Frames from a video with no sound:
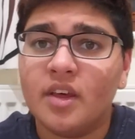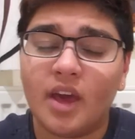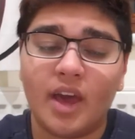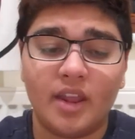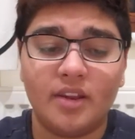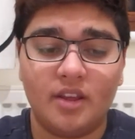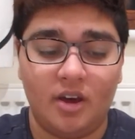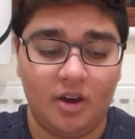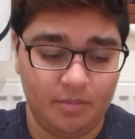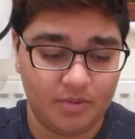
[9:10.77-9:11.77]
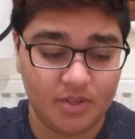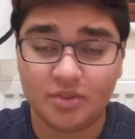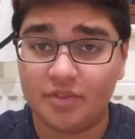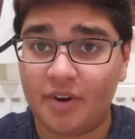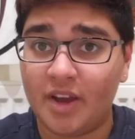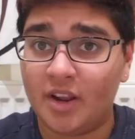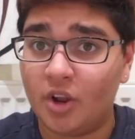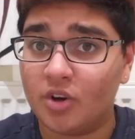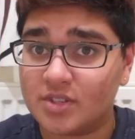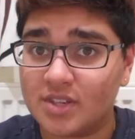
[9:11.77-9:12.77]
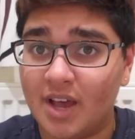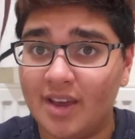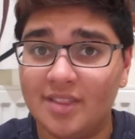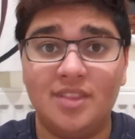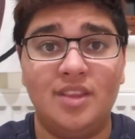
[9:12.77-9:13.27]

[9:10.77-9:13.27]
and seems to fight alongside